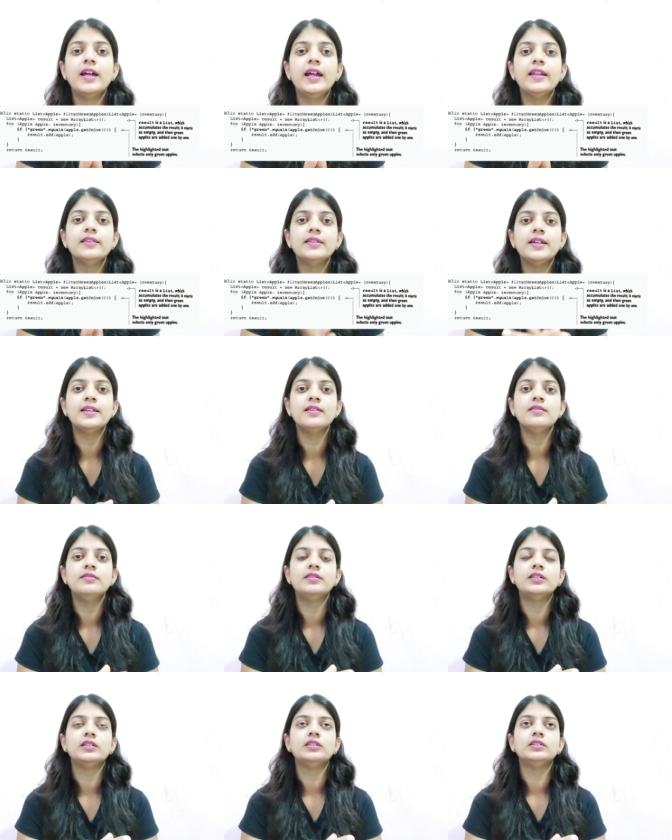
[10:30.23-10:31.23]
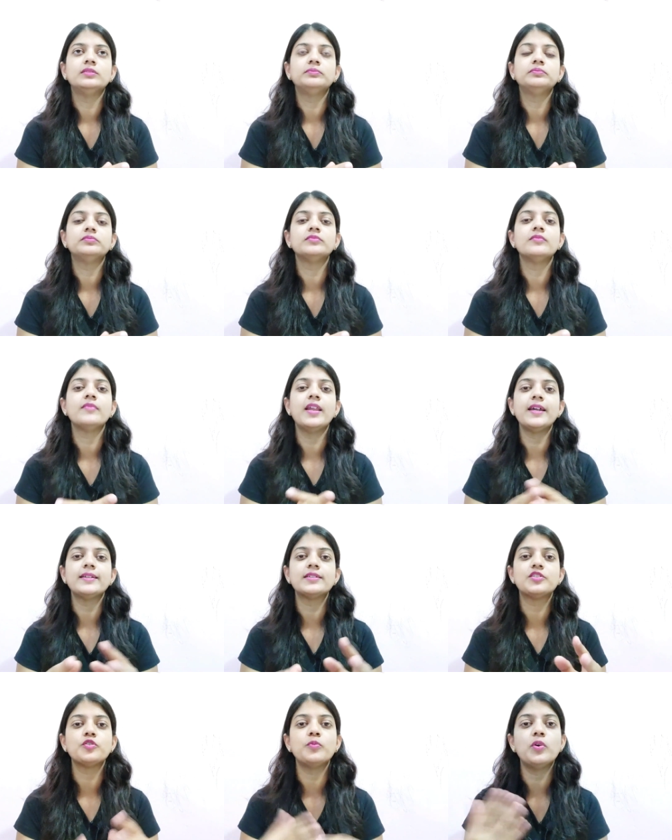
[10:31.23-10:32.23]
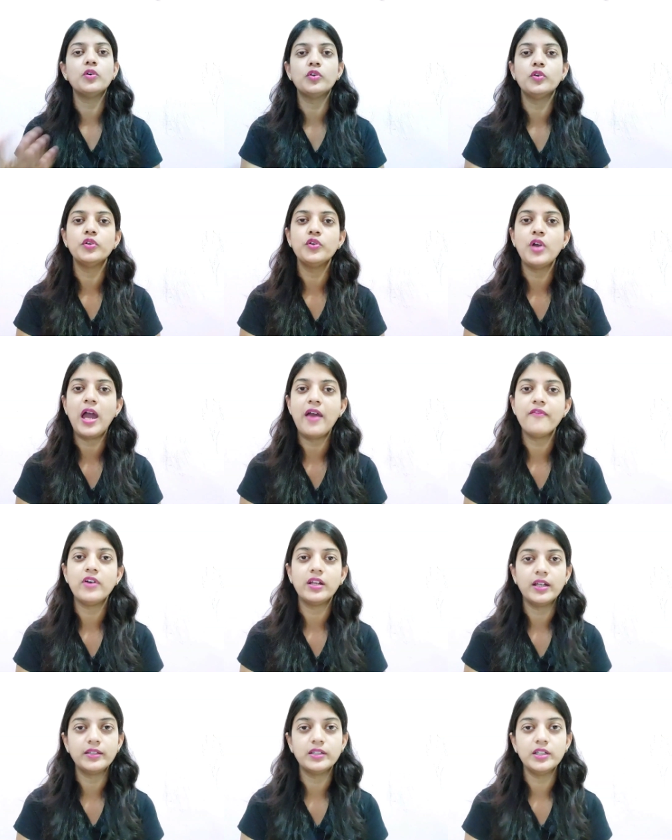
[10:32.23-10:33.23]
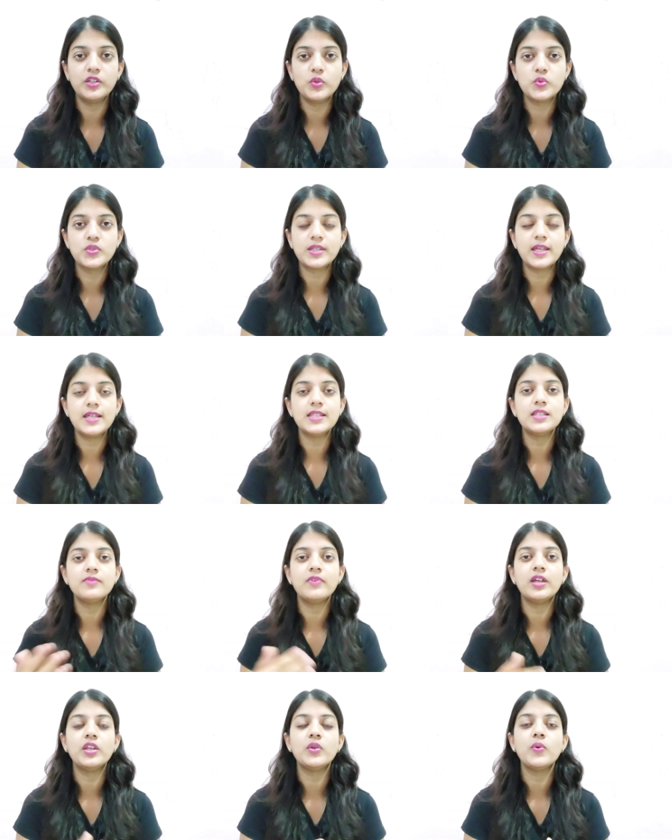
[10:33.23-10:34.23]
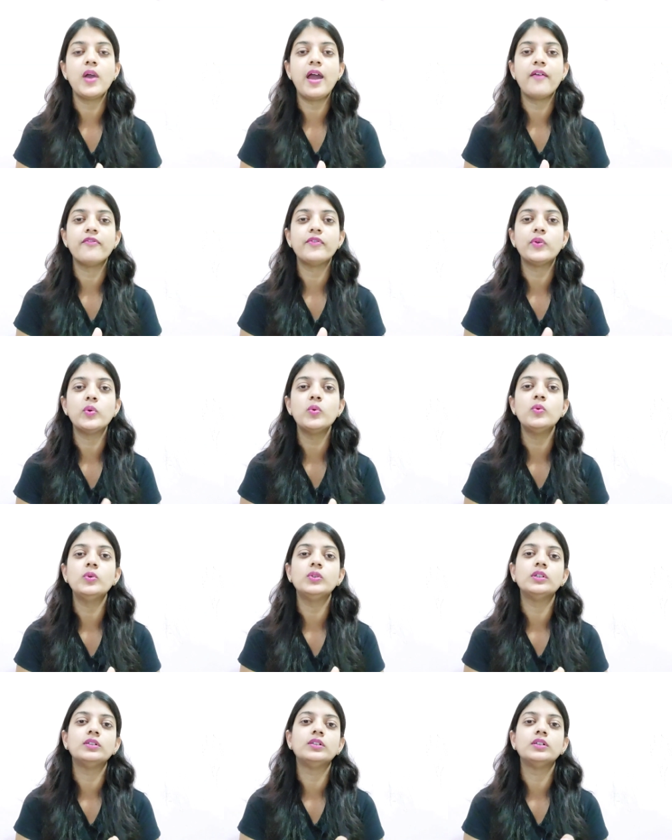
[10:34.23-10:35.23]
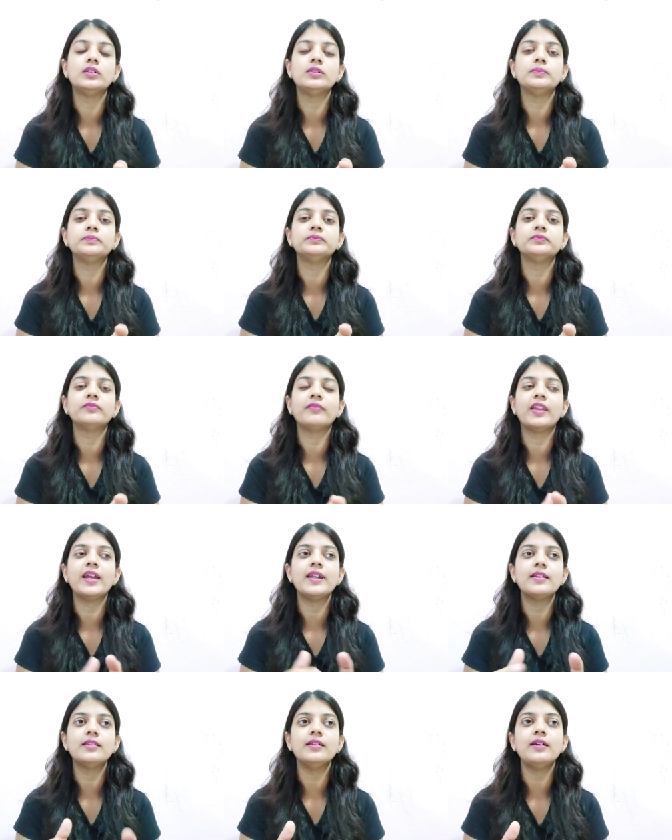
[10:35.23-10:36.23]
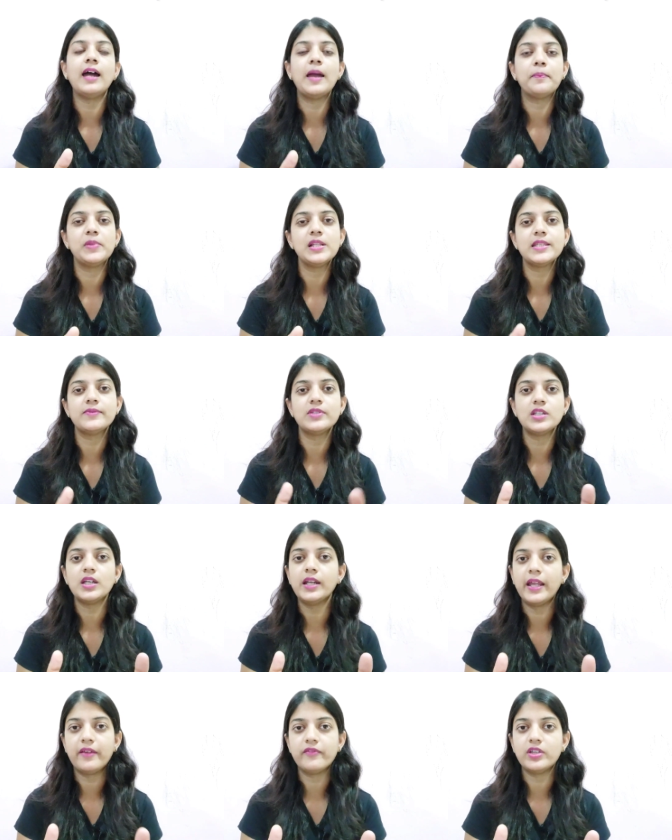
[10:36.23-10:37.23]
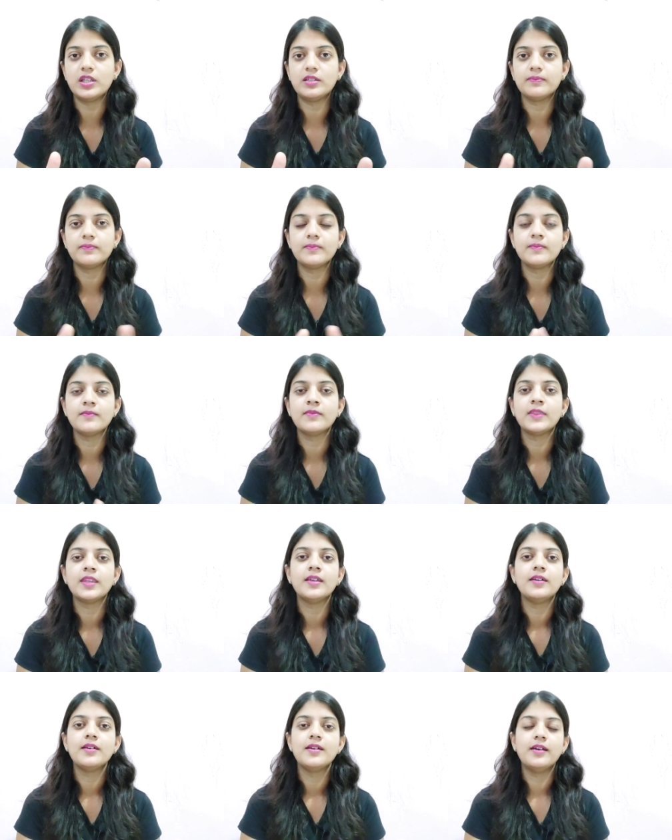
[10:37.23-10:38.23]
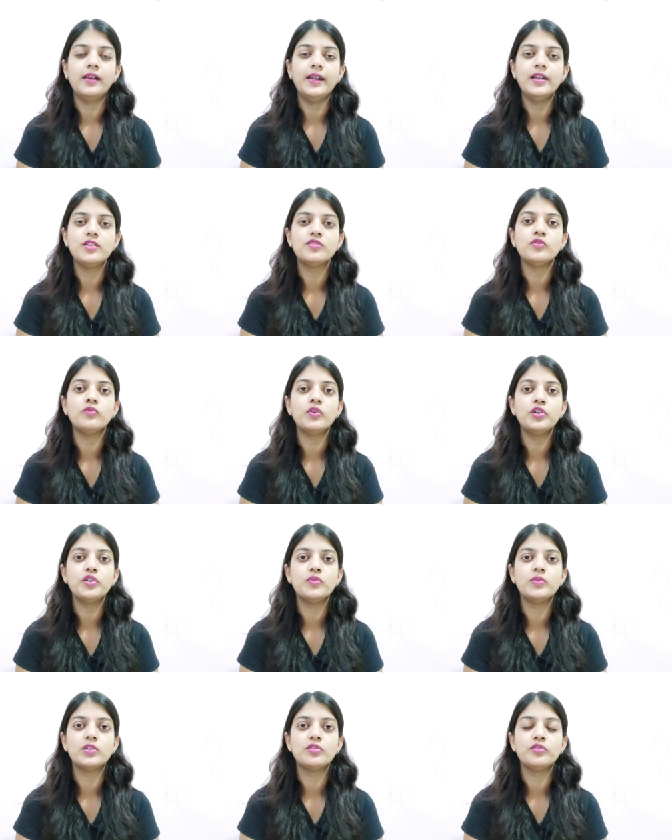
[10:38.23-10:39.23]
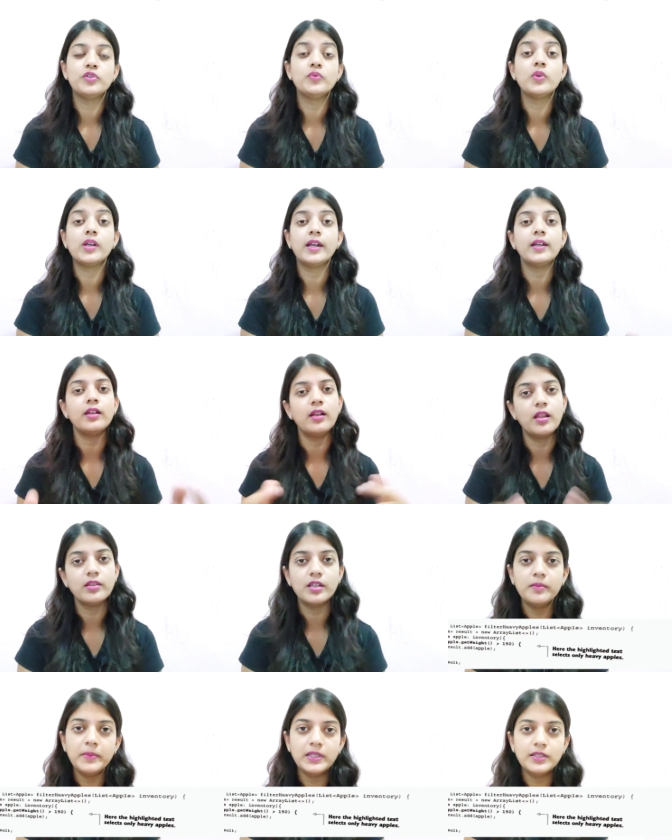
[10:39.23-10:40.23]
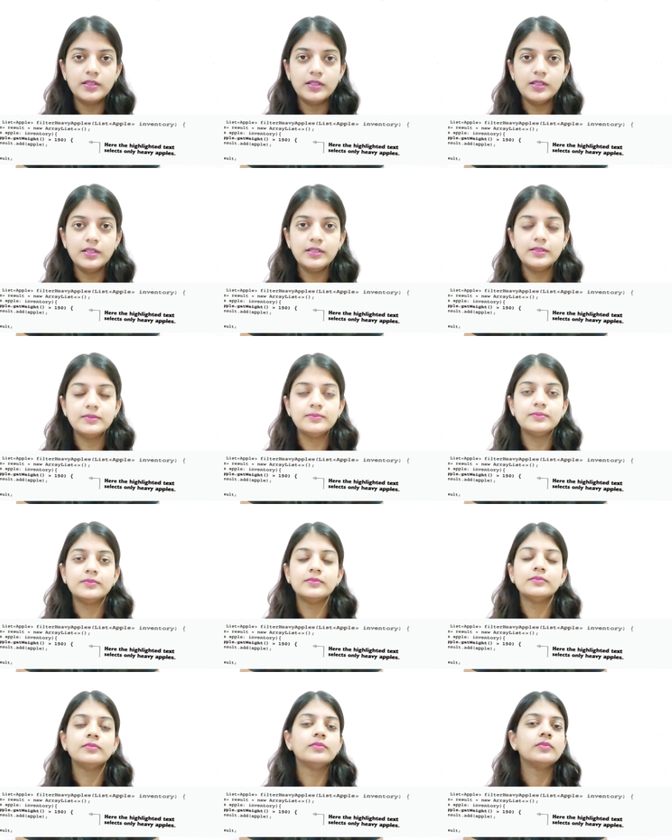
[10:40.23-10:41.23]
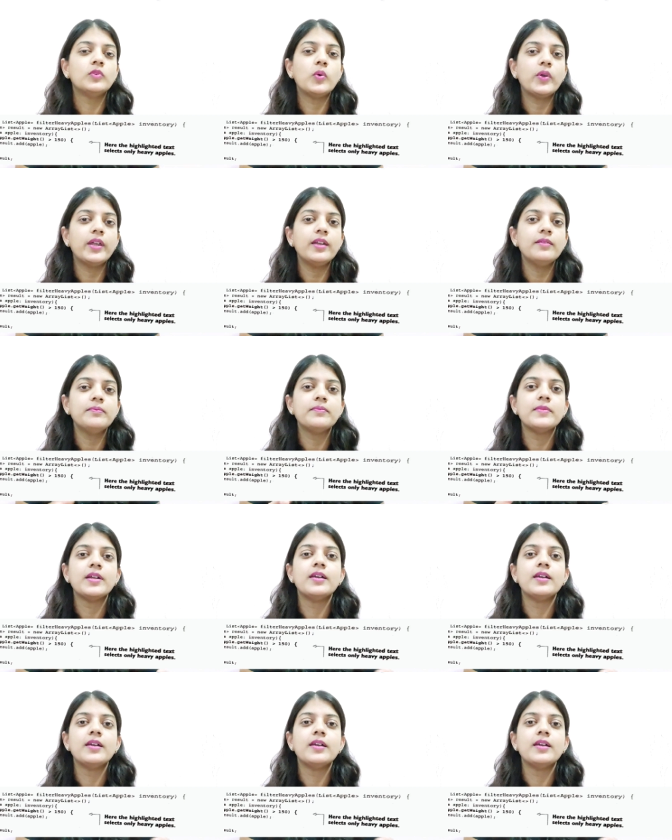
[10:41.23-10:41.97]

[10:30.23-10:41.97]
And then next tomorrow you have another use case where you have to get the apples which are heavy, right? So what you will do, you will write another method, okay?